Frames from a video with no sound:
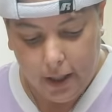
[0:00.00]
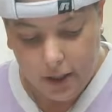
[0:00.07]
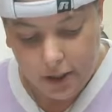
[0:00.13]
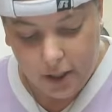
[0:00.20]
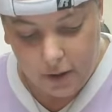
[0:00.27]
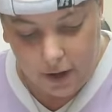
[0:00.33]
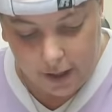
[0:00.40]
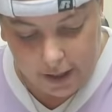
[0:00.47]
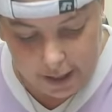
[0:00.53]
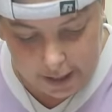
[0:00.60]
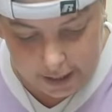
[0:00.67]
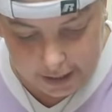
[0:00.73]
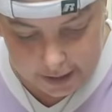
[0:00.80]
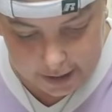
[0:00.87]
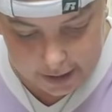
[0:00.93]
So I think
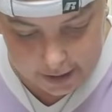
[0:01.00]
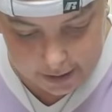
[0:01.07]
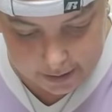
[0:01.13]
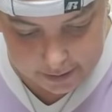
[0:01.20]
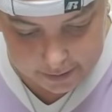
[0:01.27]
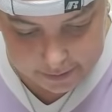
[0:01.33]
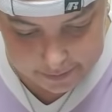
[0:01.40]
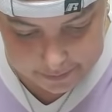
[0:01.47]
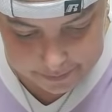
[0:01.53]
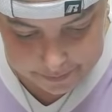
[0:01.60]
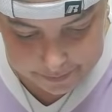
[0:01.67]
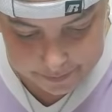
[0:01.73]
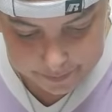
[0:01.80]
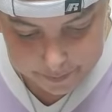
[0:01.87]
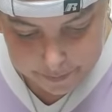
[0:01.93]
it's
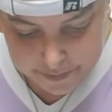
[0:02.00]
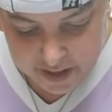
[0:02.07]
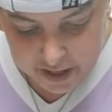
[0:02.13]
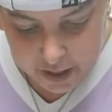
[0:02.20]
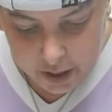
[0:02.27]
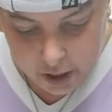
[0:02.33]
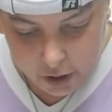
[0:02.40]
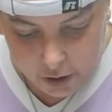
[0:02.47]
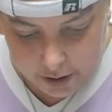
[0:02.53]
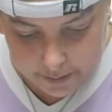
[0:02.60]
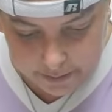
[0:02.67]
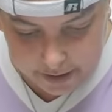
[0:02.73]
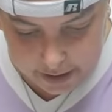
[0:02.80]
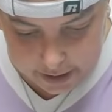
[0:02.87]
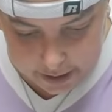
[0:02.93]

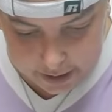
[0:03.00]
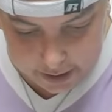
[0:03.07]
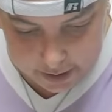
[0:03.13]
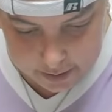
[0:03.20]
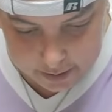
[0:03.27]
crimson,